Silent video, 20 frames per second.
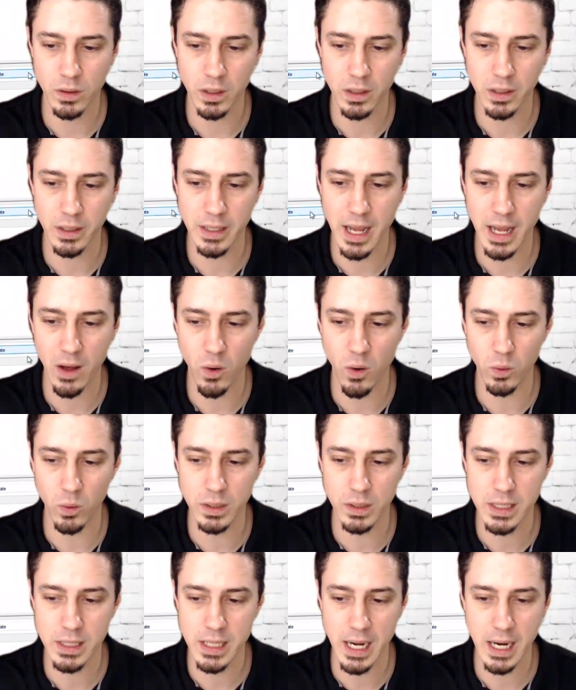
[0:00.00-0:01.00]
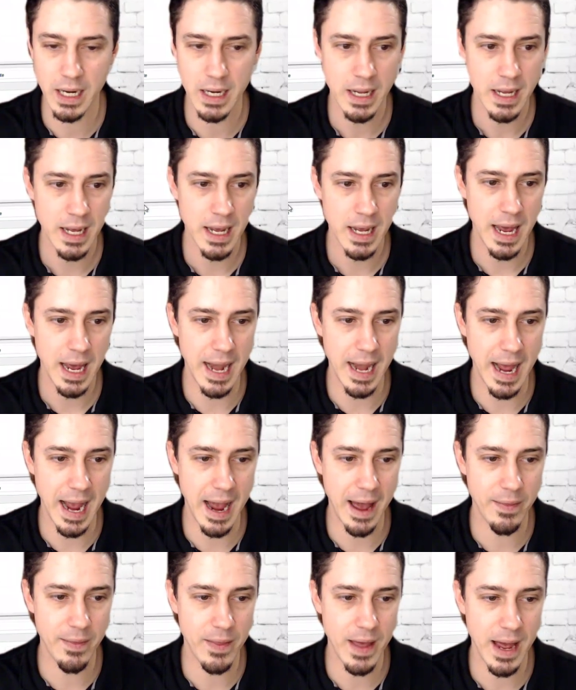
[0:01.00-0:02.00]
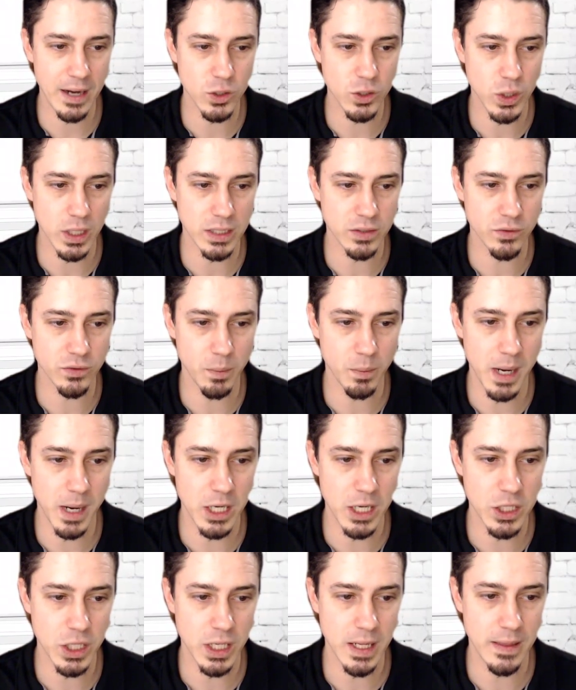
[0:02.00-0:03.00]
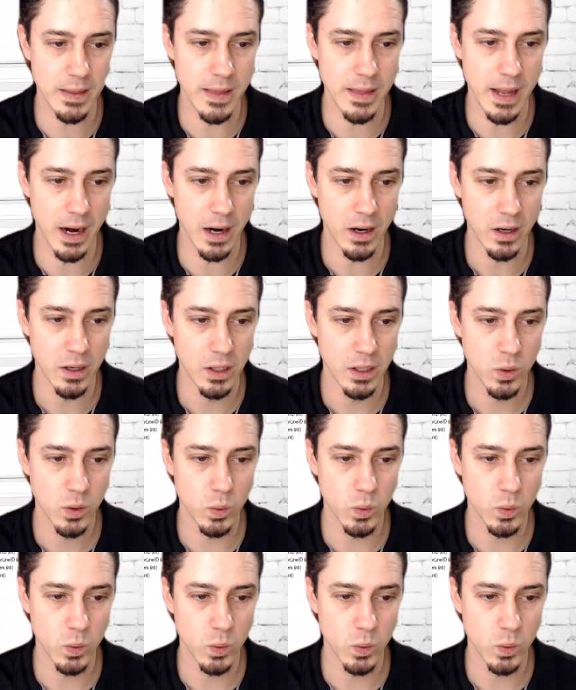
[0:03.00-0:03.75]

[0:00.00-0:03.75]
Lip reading: We'll click on only date and add that transformation in there.